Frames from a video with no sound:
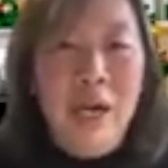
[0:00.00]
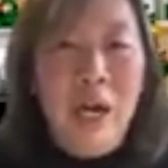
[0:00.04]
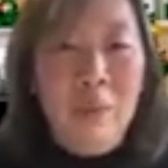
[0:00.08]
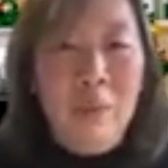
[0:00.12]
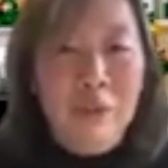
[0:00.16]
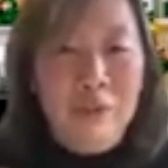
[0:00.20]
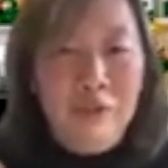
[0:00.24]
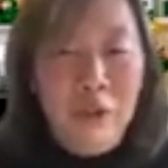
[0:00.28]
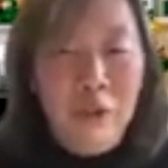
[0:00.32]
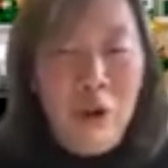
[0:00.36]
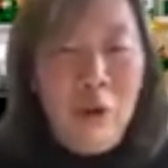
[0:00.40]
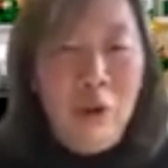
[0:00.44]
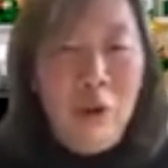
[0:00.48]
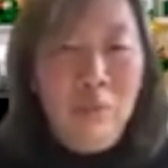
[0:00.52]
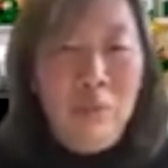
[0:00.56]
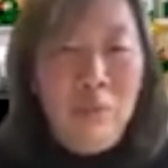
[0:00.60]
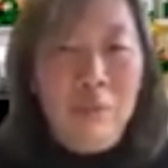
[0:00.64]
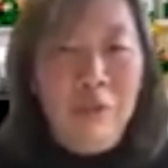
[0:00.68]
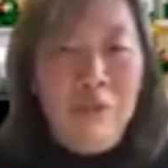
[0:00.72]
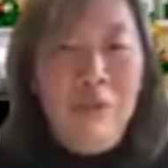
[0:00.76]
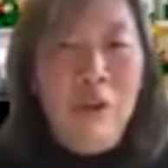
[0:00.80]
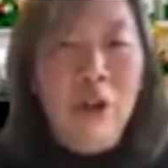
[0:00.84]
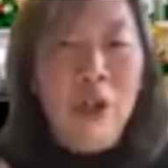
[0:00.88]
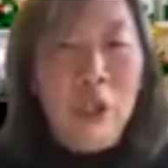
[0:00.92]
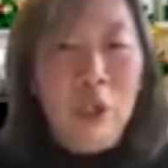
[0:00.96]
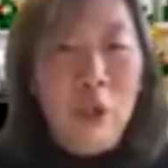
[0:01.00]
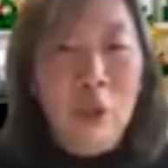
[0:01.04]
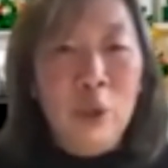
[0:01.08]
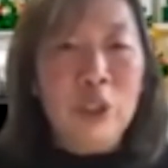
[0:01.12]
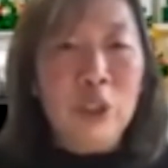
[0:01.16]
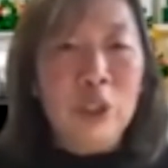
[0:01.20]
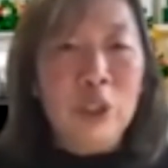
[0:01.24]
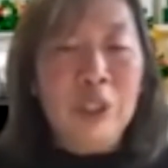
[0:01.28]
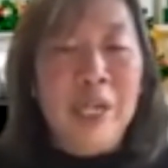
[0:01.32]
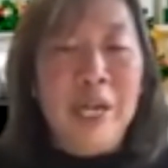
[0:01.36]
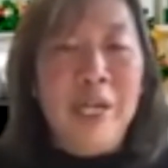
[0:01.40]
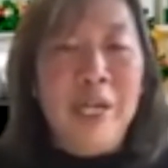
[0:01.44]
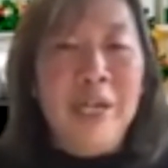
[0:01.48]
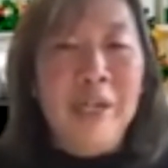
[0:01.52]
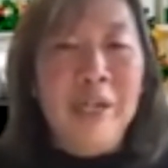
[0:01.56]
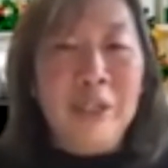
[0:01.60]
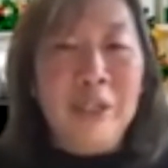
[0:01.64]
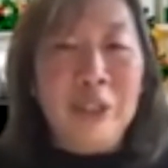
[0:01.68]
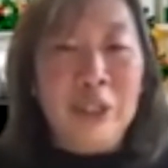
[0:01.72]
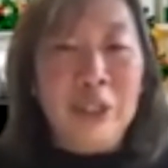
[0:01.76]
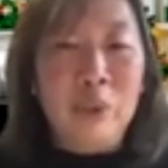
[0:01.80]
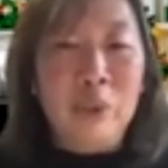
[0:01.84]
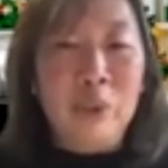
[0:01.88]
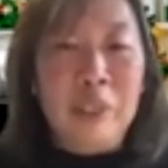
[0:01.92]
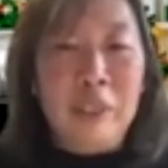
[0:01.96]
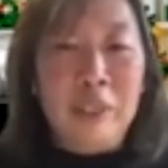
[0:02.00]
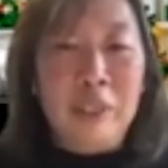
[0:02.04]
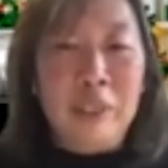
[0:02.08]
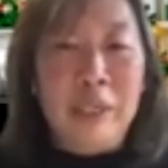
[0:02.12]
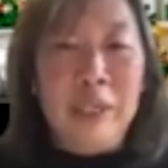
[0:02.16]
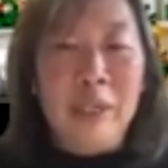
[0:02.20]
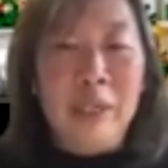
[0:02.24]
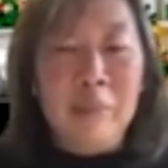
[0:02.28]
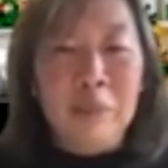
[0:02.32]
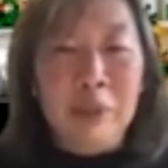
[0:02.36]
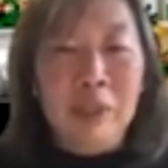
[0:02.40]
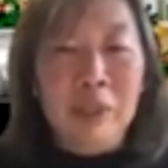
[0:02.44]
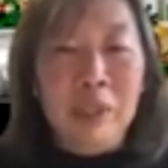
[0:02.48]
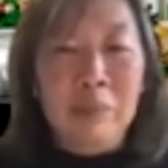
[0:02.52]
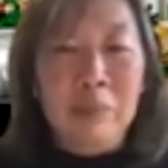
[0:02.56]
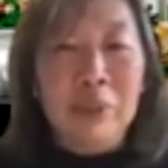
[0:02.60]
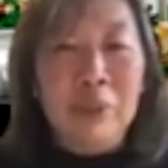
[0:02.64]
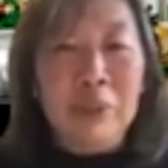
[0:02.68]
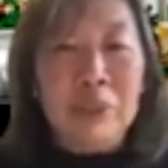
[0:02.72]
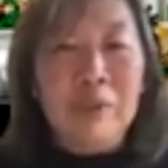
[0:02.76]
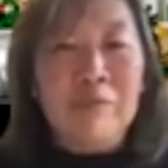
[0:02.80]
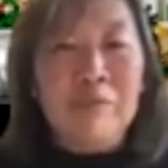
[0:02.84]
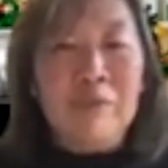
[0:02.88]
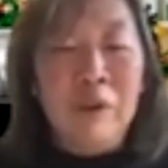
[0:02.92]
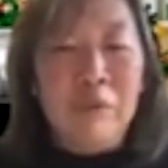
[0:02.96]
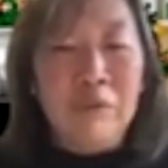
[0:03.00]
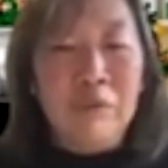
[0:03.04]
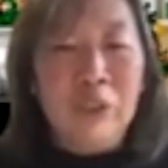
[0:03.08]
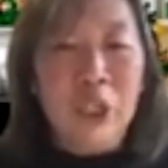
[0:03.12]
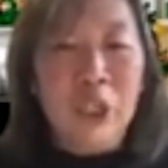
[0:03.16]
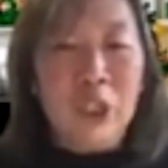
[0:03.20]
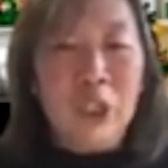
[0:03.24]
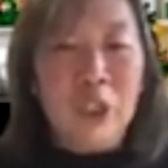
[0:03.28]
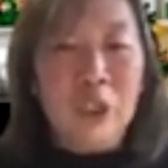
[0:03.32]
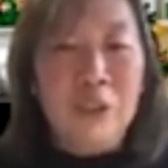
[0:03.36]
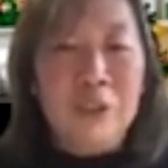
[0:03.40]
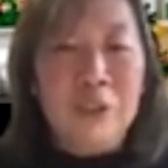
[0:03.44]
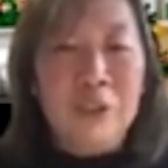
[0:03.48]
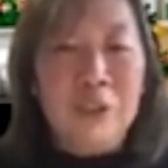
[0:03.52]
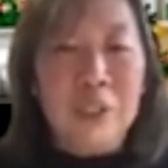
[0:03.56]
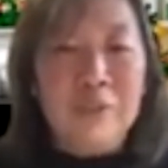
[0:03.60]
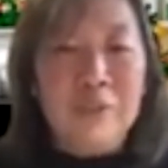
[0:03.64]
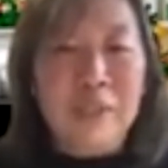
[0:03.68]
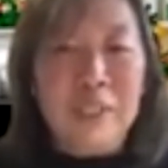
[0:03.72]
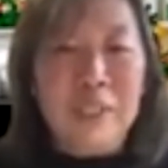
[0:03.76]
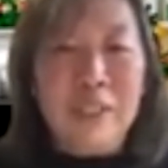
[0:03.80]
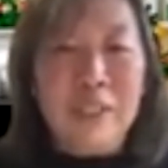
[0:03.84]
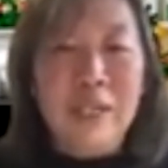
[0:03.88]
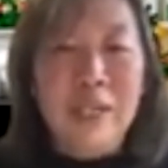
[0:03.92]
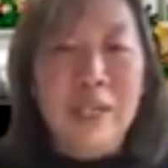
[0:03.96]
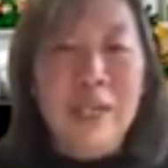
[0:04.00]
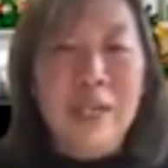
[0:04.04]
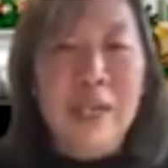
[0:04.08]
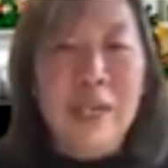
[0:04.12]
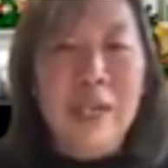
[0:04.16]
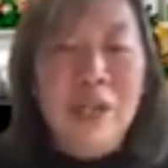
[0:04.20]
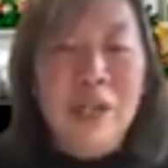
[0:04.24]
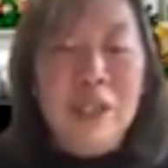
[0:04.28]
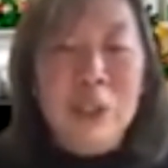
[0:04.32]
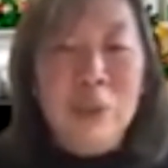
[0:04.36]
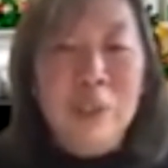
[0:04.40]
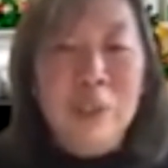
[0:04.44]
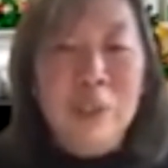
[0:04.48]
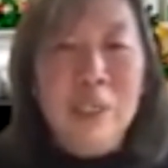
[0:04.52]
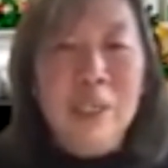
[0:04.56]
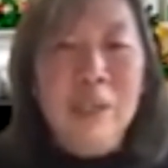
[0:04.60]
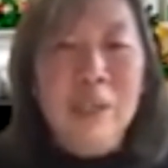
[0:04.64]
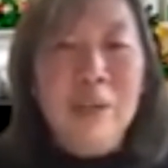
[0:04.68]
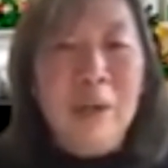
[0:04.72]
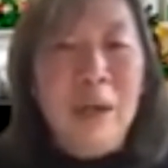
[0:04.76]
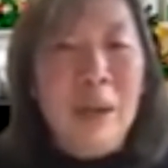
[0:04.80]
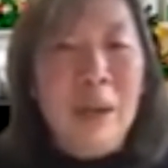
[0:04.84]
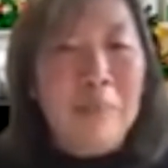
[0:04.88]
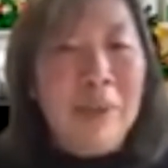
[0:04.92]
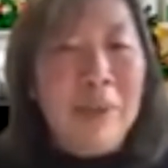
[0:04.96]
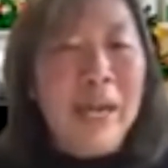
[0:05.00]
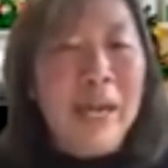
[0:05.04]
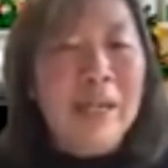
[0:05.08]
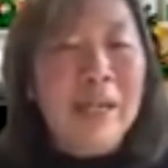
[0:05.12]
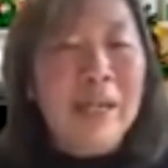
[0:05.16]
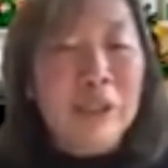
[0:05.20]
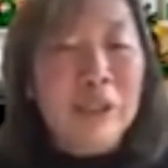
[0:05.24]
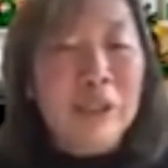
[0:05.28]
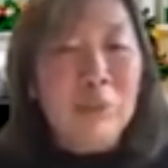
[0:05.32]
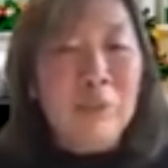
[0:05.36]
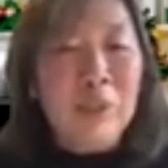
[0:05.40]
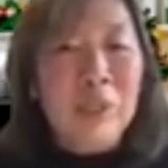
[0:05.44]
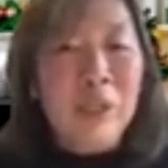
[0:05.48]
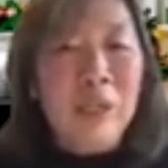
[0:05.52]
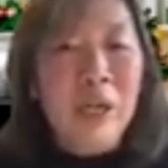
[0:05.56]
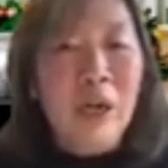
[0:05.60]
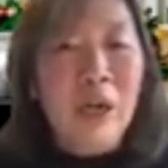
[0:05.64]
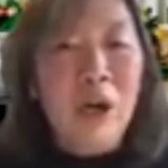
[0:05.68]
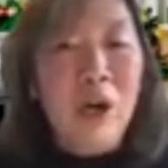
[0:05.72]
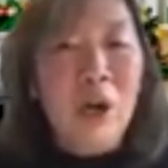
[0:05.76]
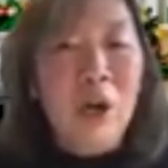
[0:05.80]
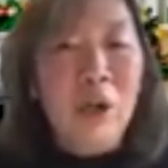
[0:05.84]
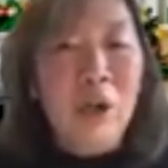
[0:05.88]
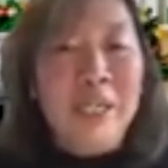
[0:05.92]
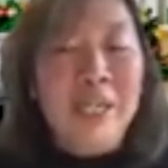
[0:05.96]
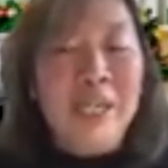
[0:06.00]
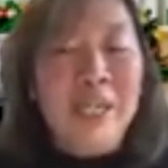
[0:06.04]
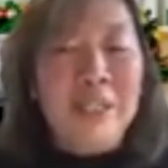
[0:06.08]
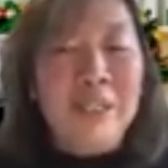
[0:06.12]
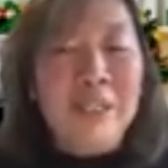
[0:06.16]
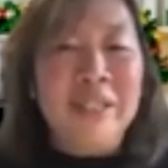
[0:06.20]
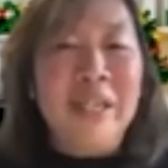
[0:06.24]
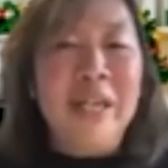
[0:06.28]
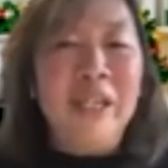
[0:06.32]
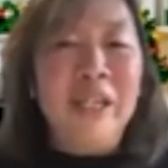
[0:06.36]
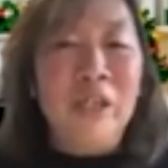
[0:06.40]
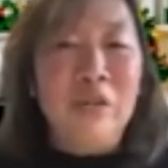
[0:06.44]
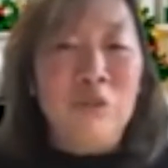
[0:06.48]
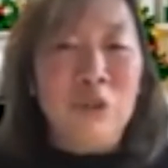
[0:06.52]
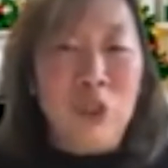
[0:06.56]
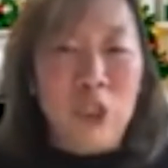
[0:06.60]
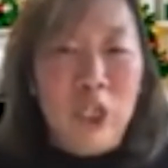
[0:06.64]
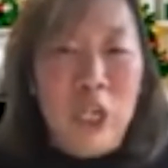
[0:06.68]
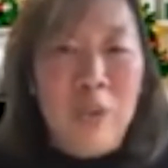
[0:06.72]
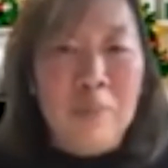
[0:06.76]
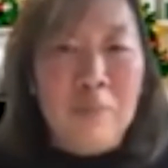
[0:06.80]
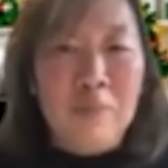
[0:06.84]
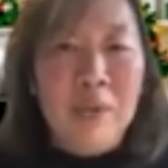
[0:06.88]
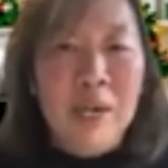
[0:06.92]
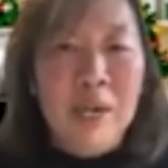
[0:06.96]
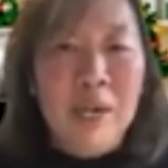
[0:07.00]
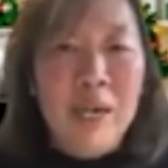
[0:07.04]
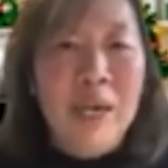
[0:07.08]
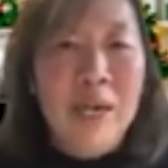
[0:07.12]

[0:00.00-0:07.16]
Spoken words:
Before I go into that, I just want to kind of build some foundation on this first. I just want to unpack a bit on the understanding of shame.